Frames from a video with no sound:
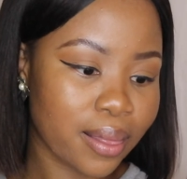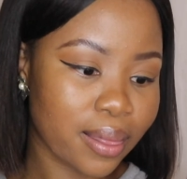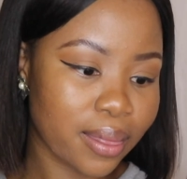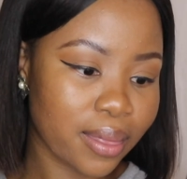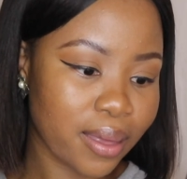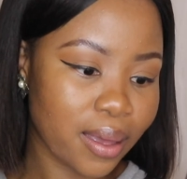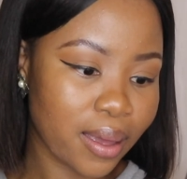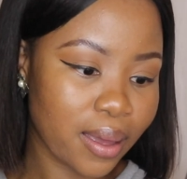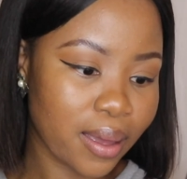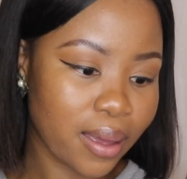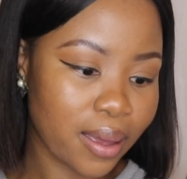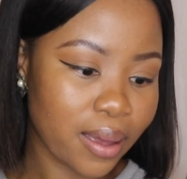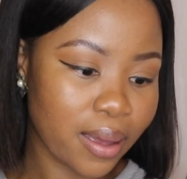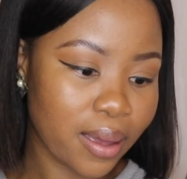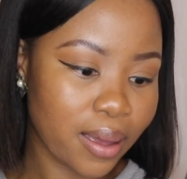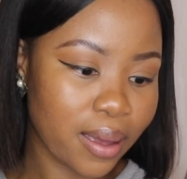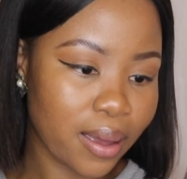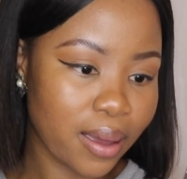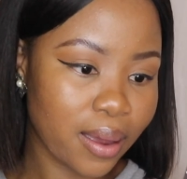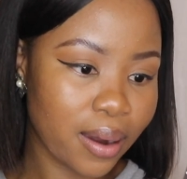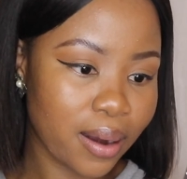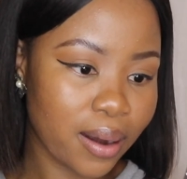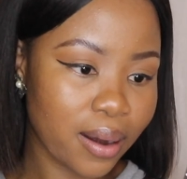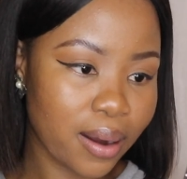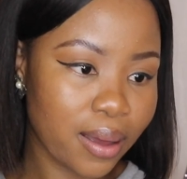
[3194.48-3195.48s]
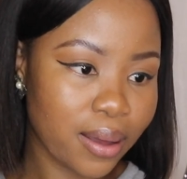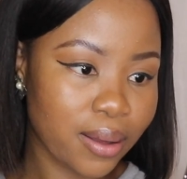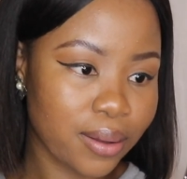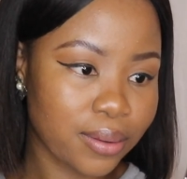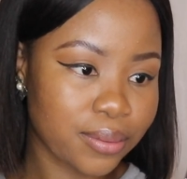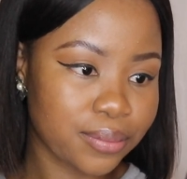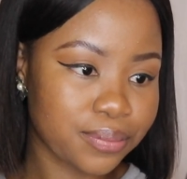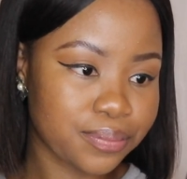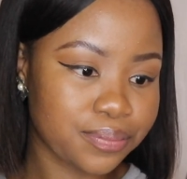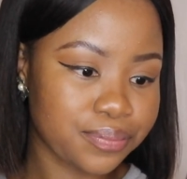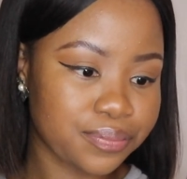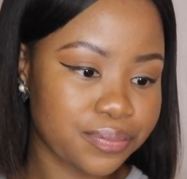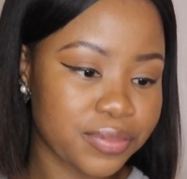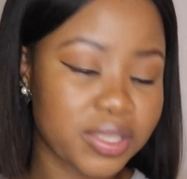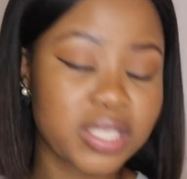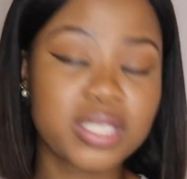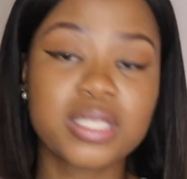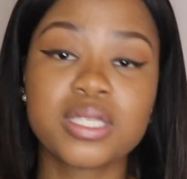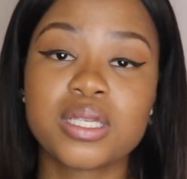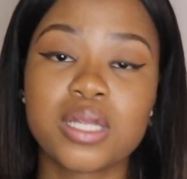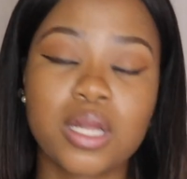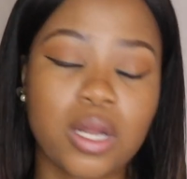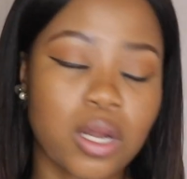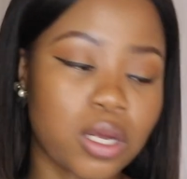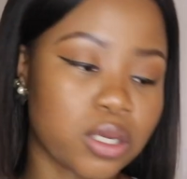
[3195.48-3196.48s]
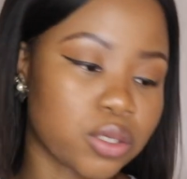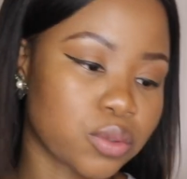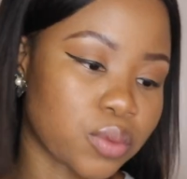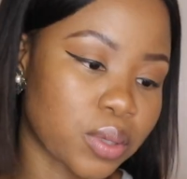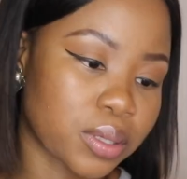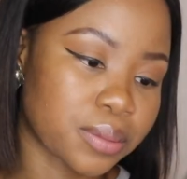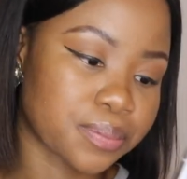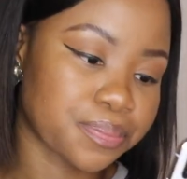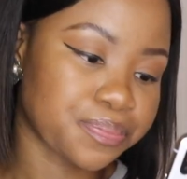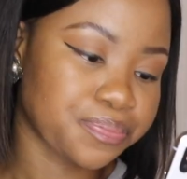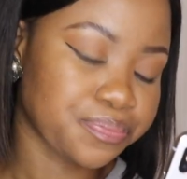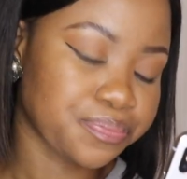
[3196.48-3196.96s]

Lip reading: And this is the last one.